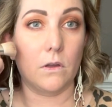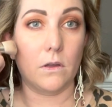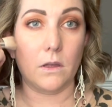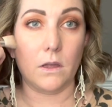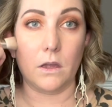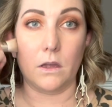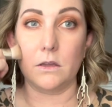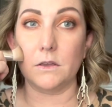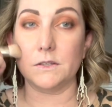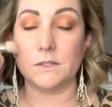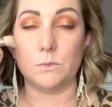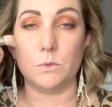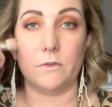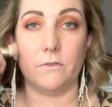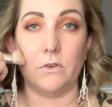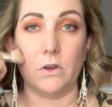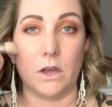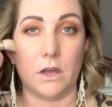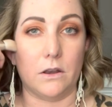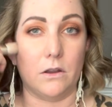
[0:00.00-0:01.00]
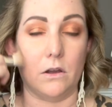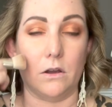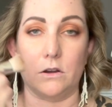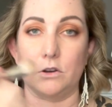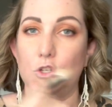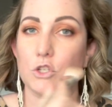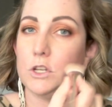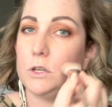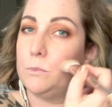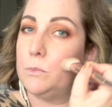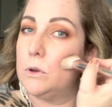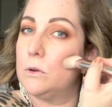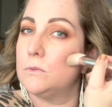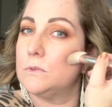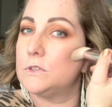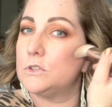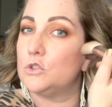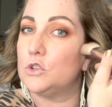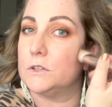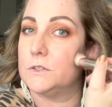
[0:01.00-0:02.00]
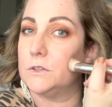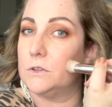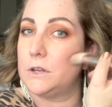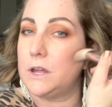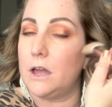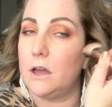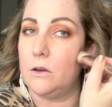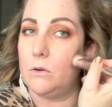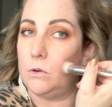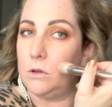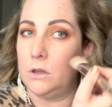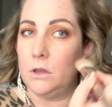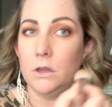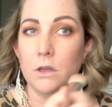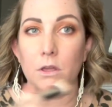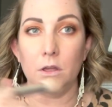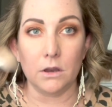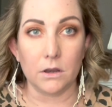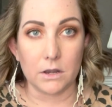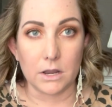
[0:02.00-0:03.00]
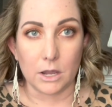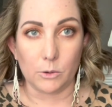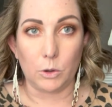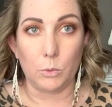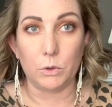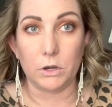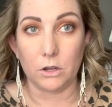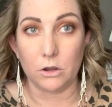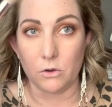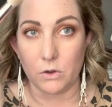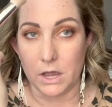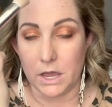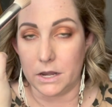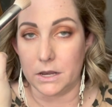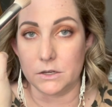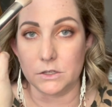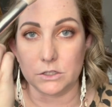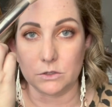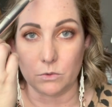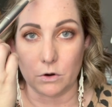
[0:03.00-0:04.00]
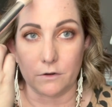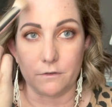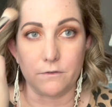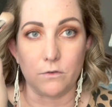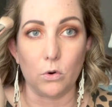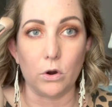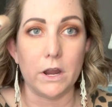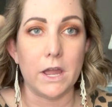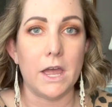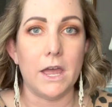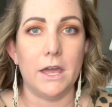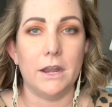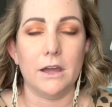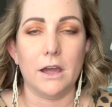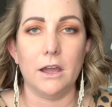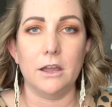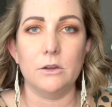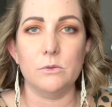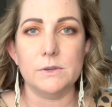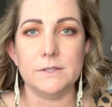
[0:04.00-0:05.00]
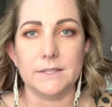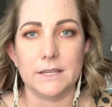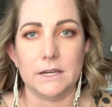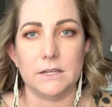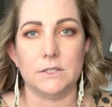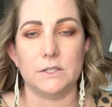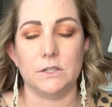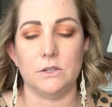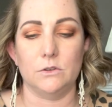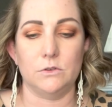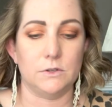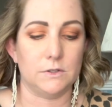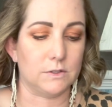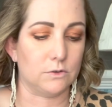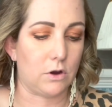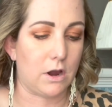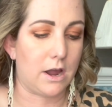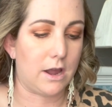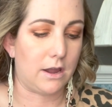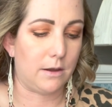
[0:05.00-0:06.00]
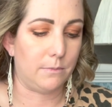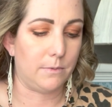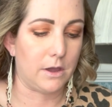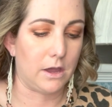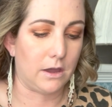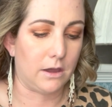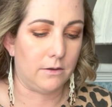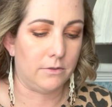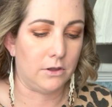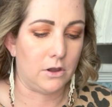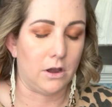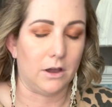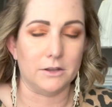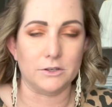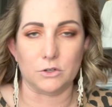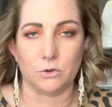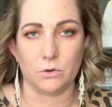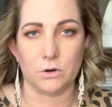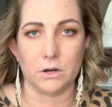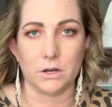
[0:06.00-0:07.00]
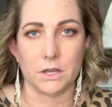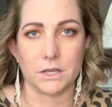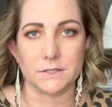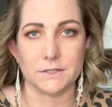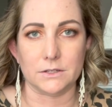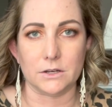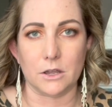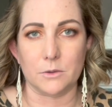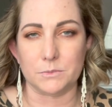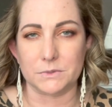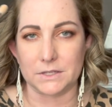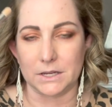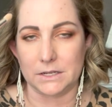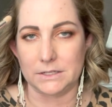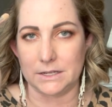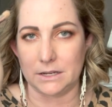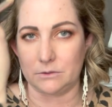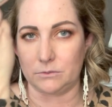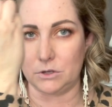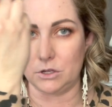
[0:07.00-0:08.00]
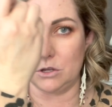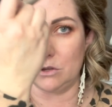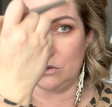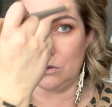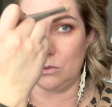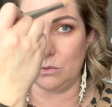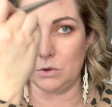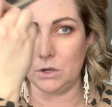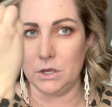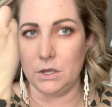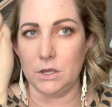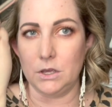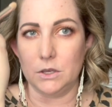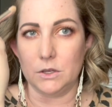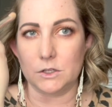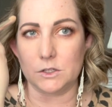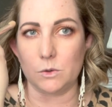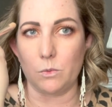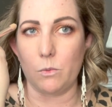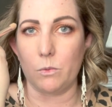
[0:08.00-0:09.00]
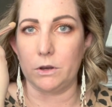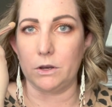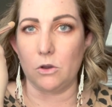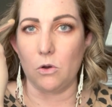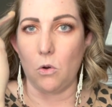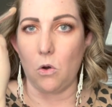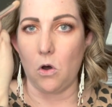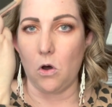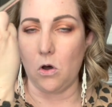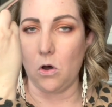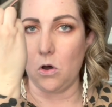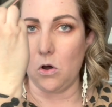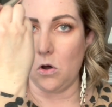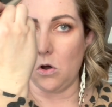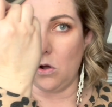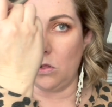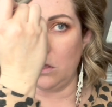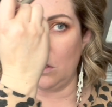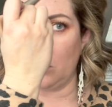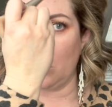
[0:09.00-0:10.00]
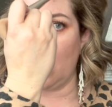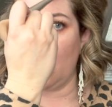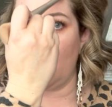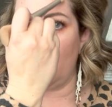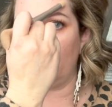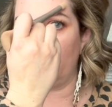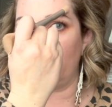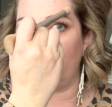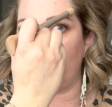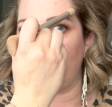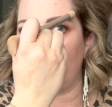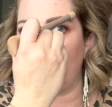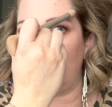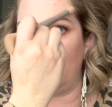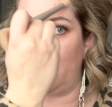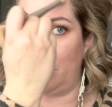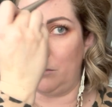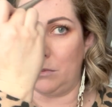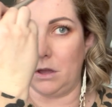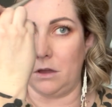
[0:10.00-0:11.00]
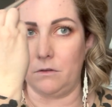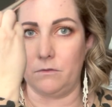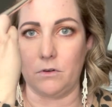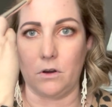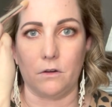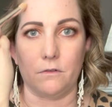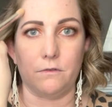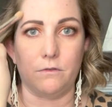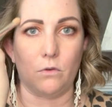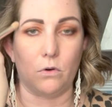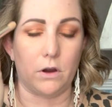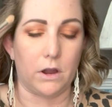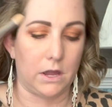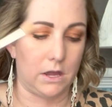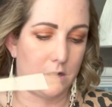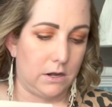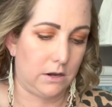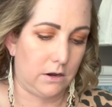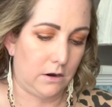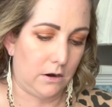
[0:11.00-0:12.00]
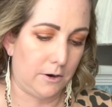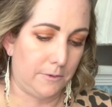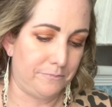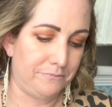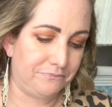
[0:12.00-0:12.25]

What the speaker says: Okay, so we've got our cheekbones chiseled out. Now we want to go ahead and do our forehead. I always like to describe the contour as an upside down U. So we want to go all along the frame of our forehead here.